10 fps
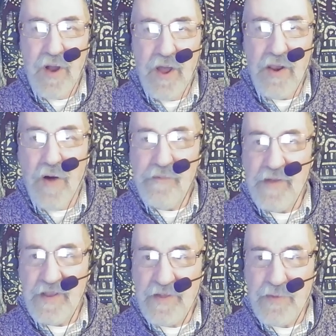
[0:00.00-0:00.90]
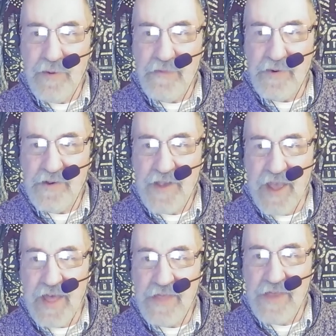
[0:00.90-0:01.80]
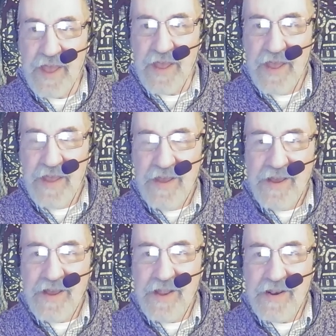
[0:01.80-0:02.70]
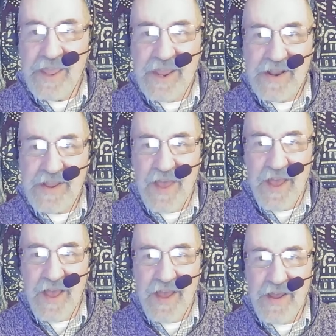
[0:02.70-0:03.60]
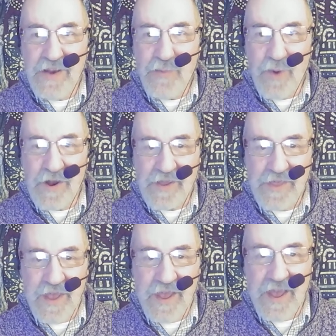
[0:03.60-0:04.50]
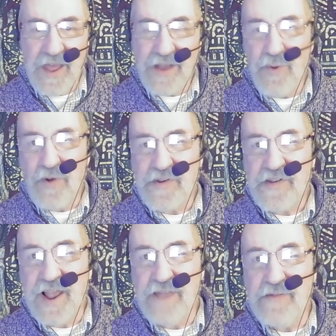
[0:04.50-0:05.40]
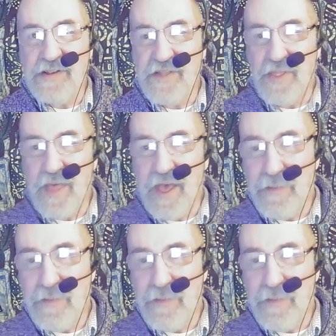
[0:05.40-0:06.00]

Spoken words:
office swivel chair there and eat there and work there and watch television there.